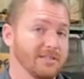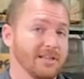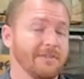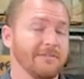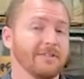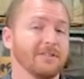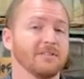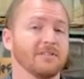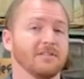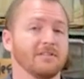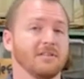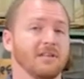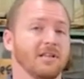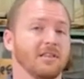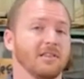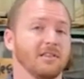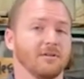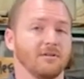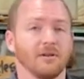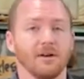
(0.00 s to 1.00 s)
savings is
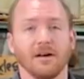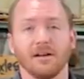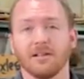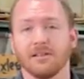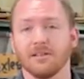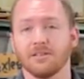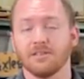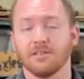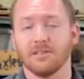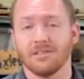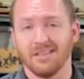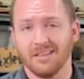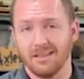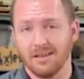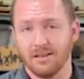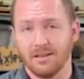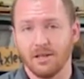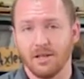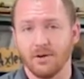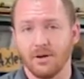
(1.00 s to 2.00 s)
that they're not as
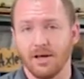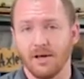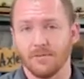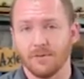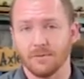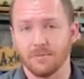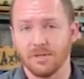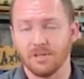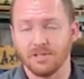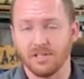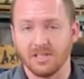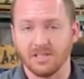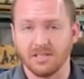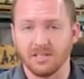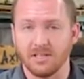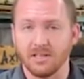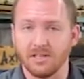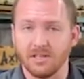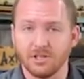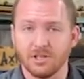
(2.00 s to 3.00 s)
thick. They don't have as much
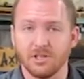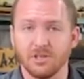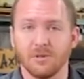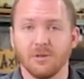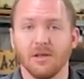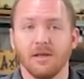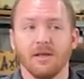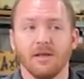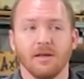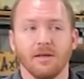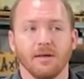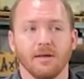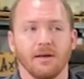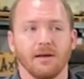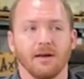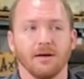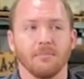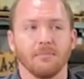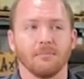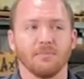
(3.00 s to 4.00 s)
insulation.
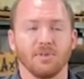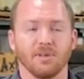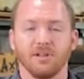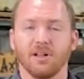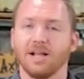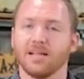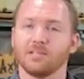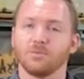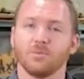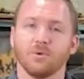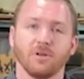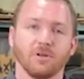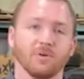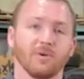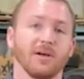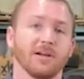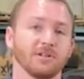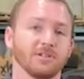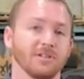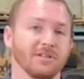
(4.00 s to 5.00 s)
The glass window
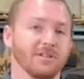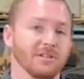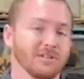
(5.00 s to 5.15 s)
actually